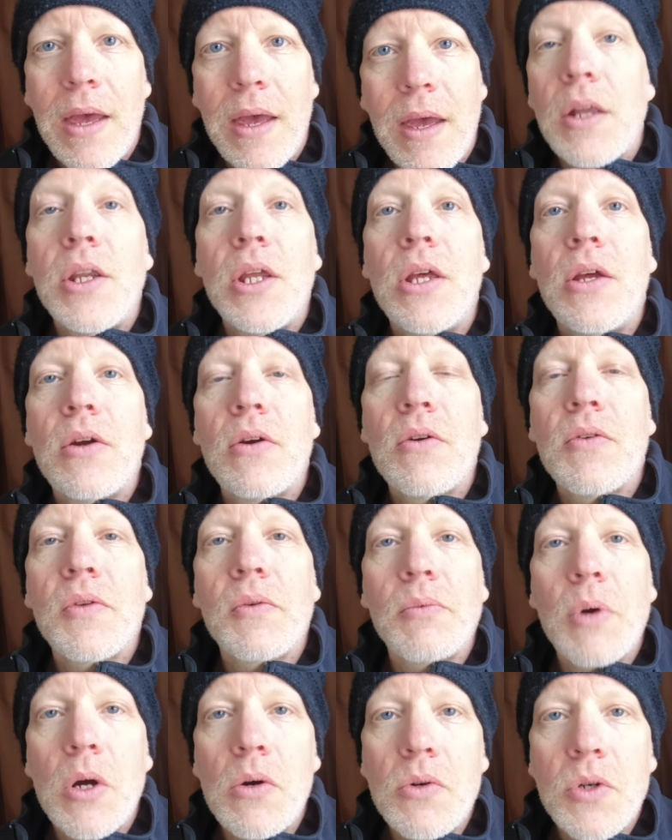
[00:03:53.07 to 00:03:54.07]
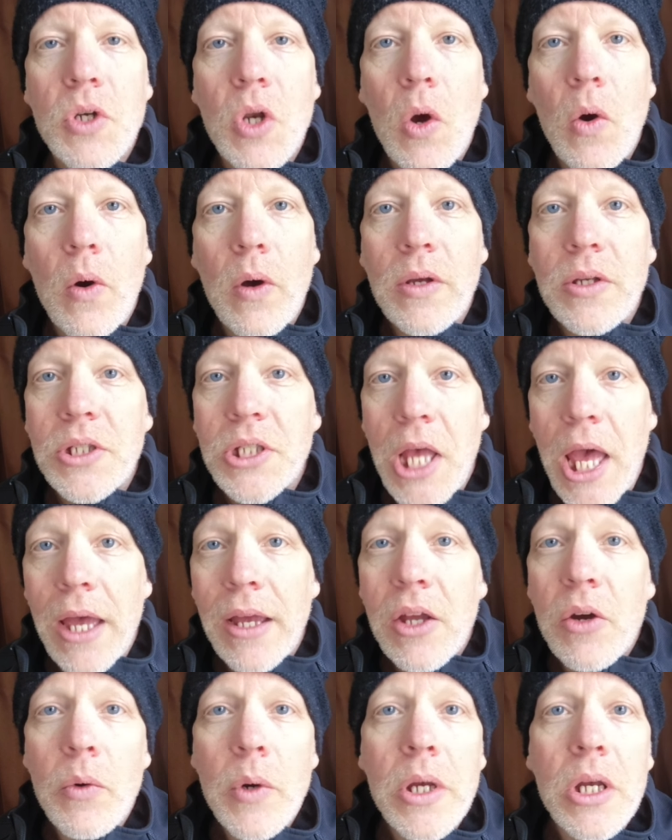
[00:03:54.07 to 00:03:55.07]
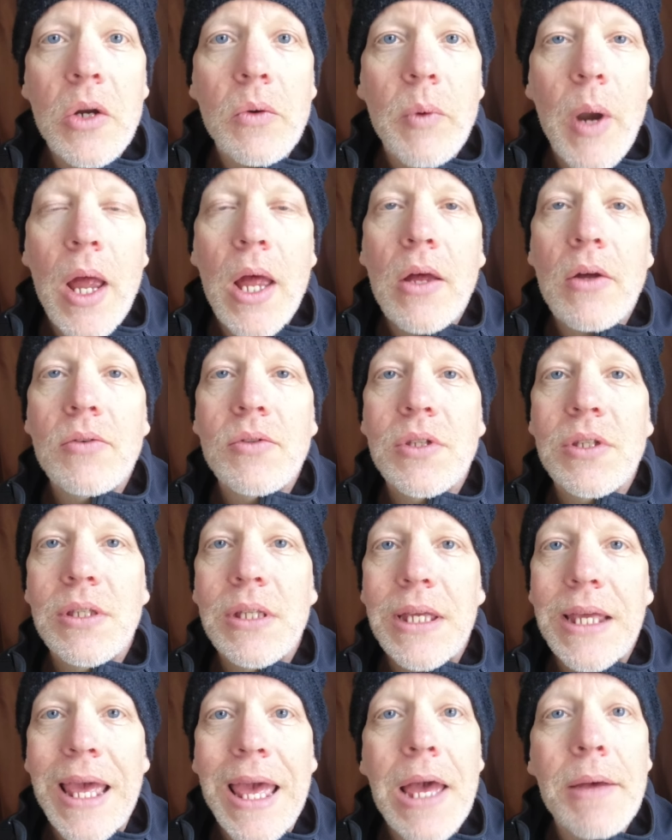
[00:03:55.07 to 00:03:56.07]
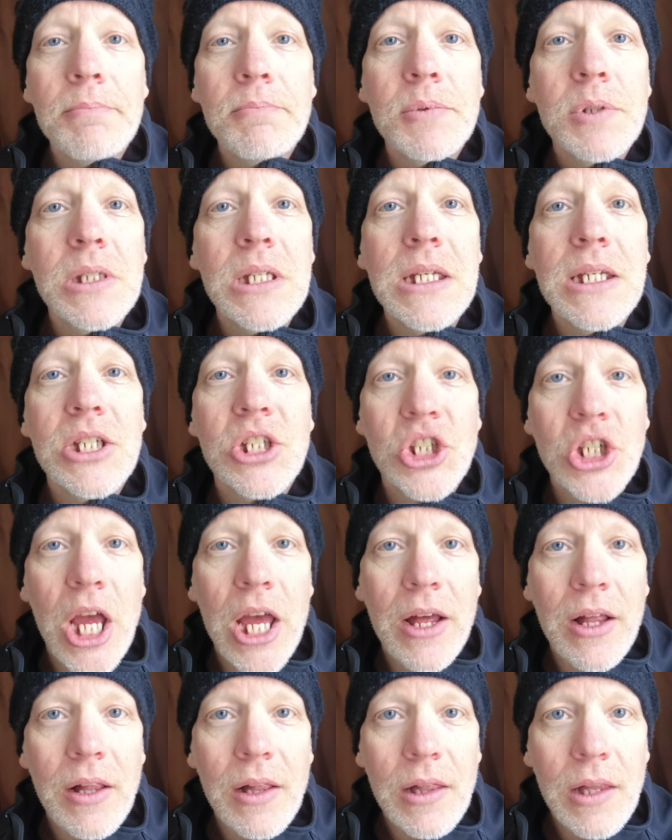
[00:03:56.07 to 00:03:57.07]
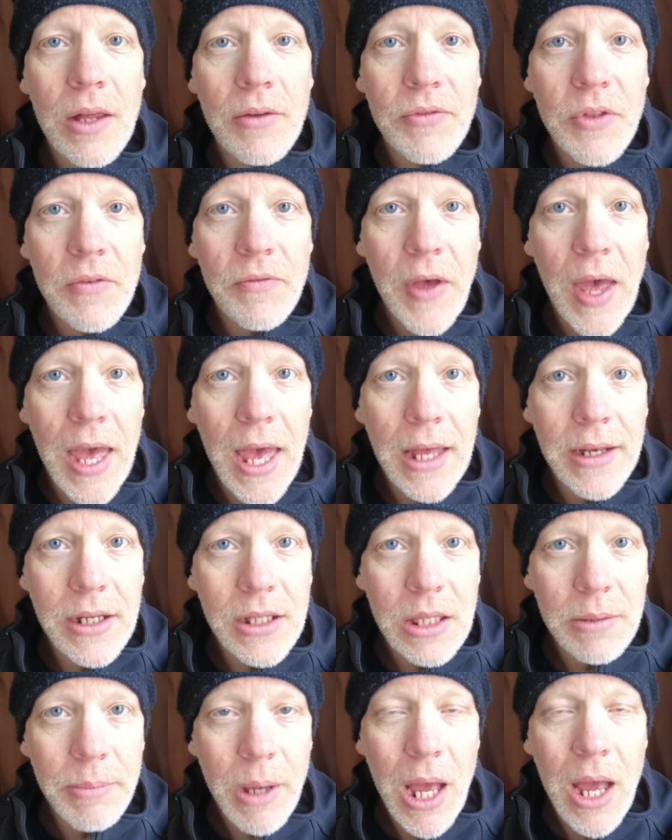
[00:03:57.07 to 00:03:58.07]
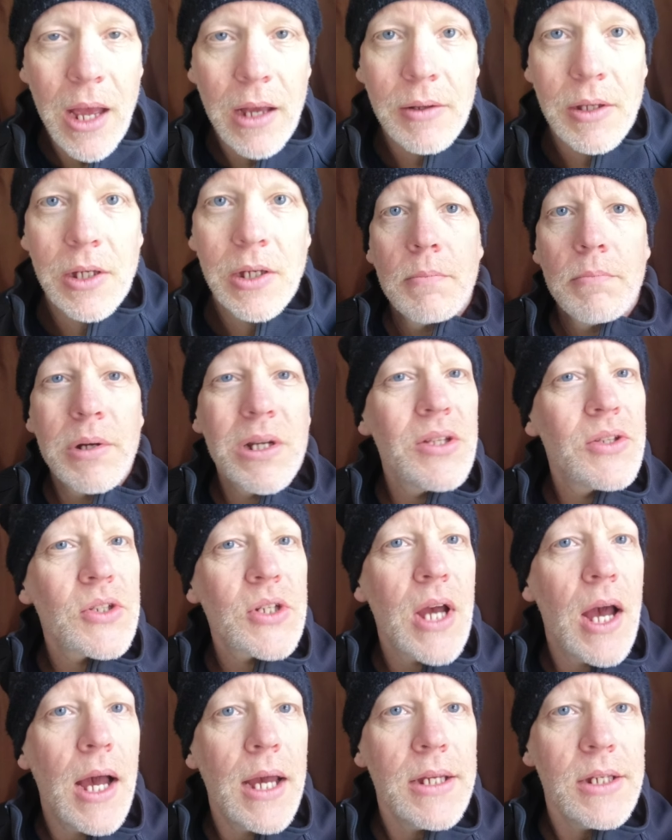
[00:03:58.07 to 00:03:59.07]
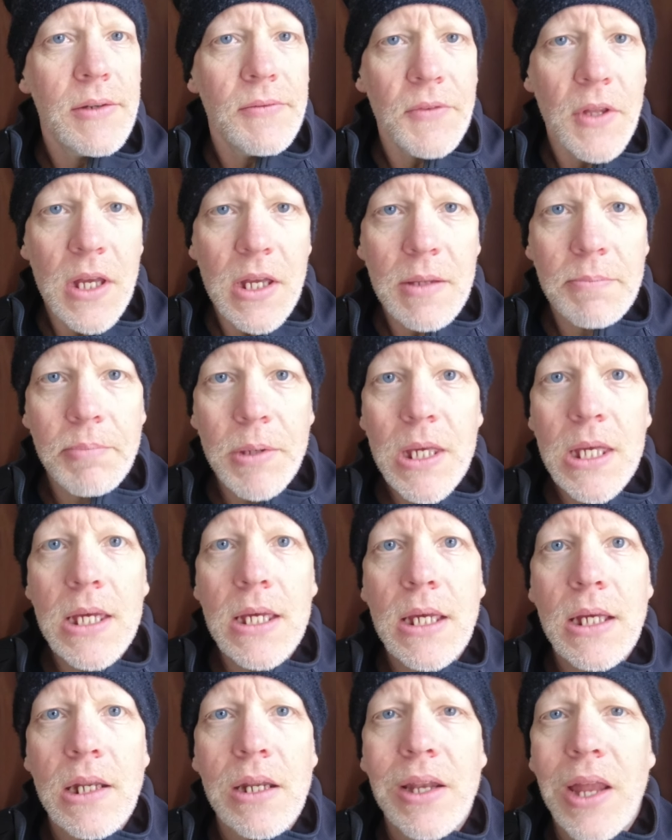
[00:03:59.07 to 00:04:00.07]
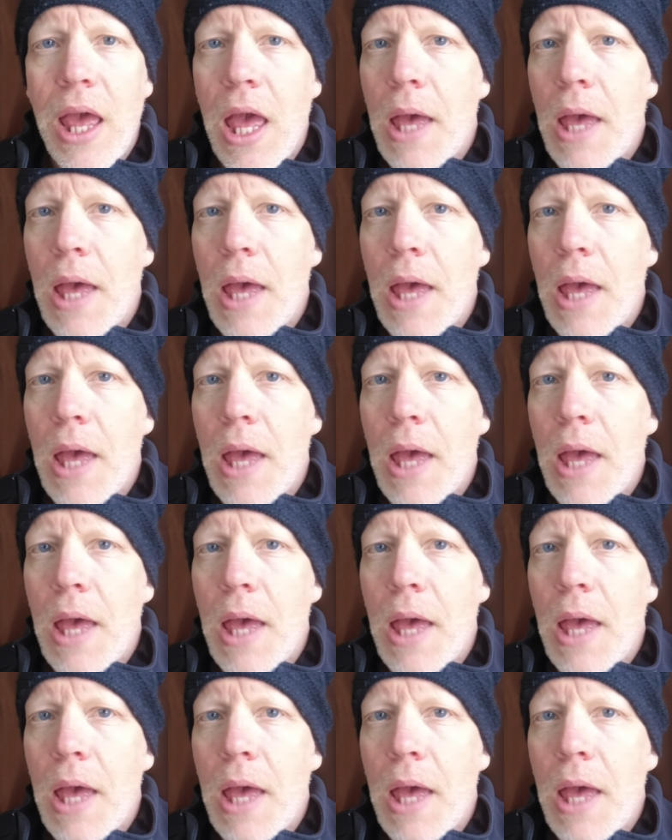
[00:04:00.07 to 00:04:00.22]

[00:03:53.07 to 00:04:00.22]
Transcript: and hear the road noise echoing around in the empty shell of the van at the back. But it's kind of like being in an